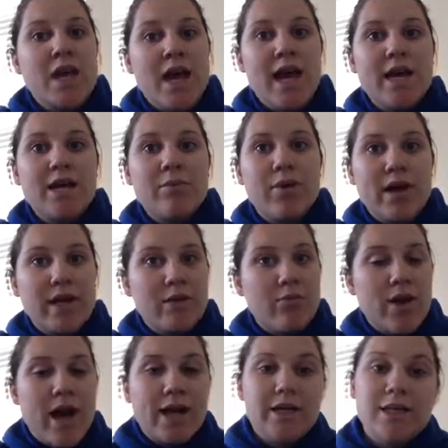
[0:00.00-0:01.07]
Independent
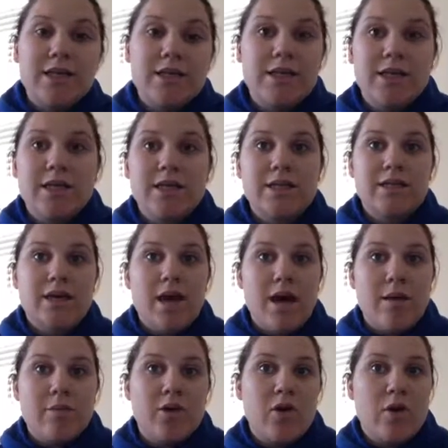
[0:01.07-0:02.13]
practice is
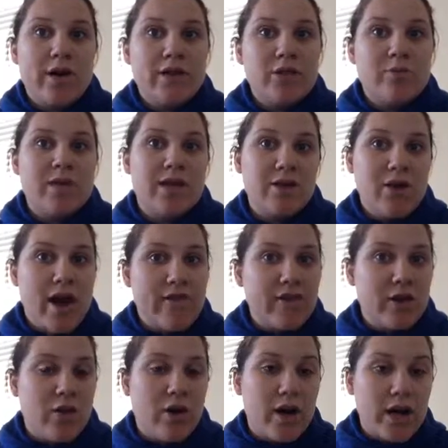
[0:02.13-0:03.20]
going to be the
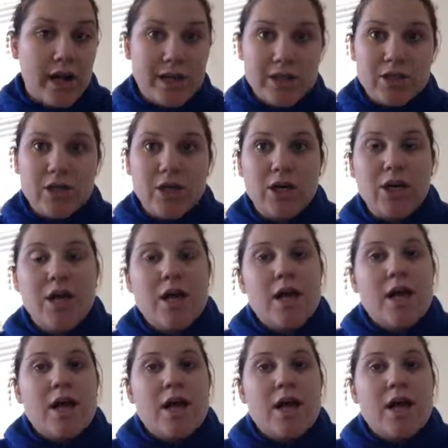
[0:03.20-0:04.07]
graphic organizer,